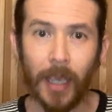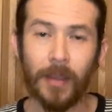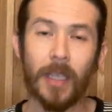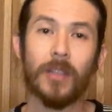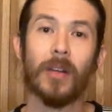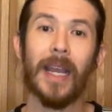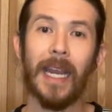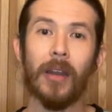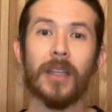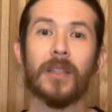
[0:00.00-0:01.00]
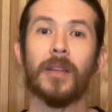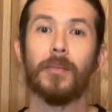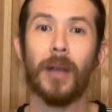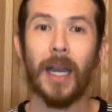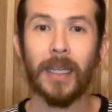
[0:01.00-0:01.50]
These are areas of the
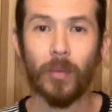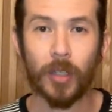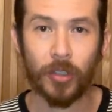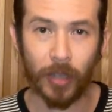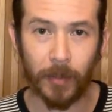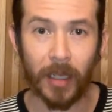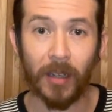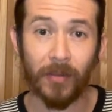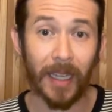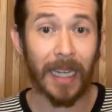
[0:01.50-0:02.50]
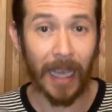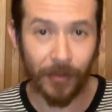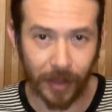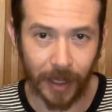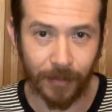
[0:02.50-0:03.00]
body where strep can invade
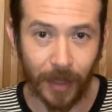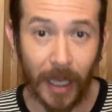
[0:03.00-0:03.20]
heavily.